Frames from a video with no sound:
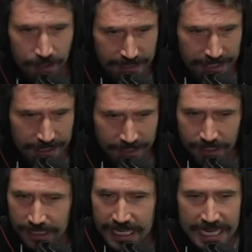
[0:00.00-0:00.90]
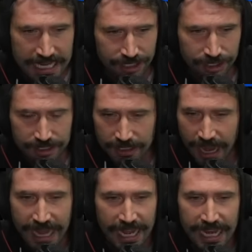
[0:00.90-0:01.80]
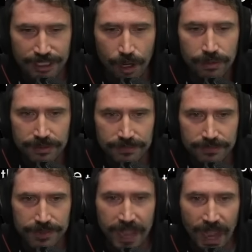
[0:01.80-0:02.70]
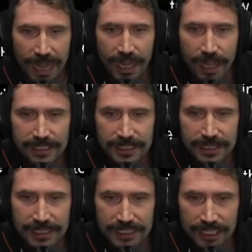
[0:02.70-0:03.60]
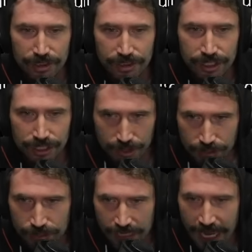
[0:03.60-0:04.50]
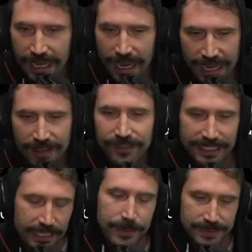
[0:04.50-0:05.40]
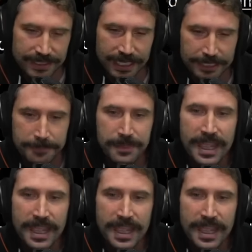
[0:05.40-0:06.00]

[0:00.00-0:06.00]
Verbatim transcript: or Kickstart is just, I, I don't, I honestly think that you should use, I, I have like an opposite take.